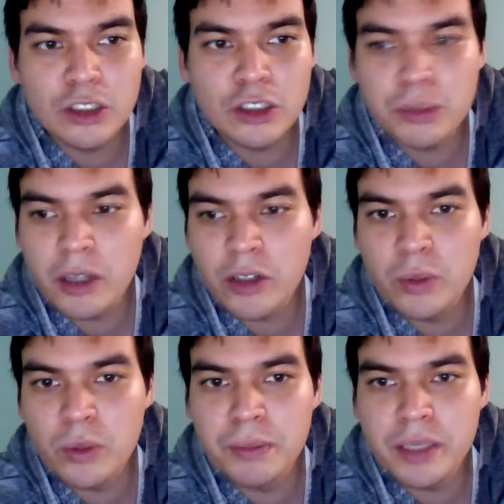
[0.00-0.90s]
tomorrow
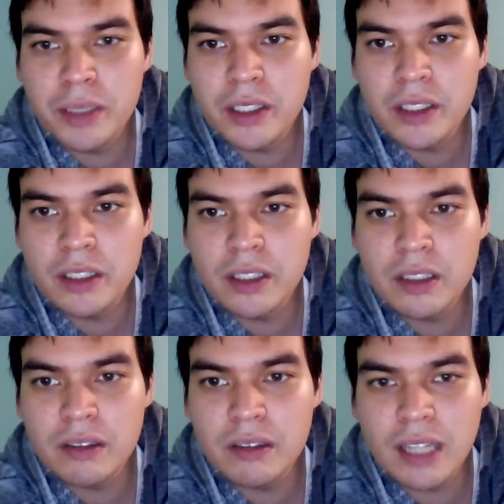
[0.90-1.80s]
would
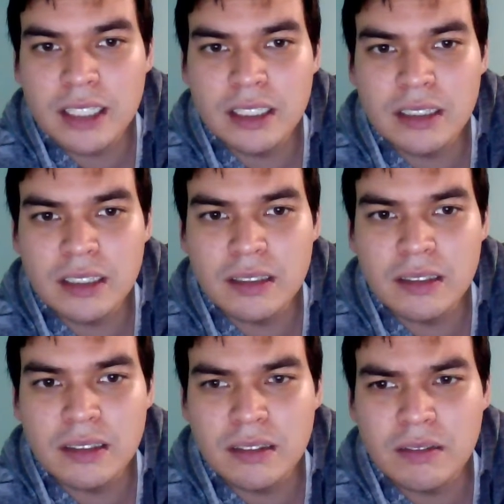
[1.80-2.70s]
be
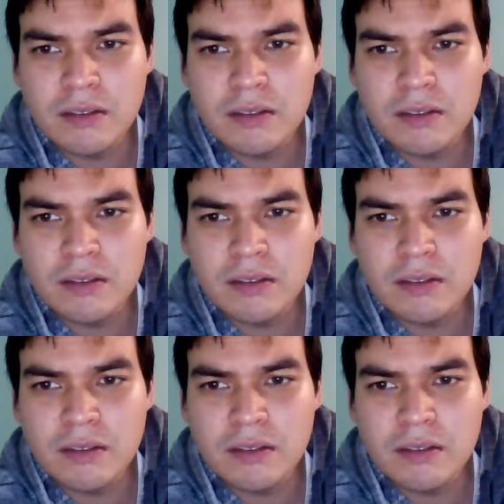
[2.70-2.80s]
lesson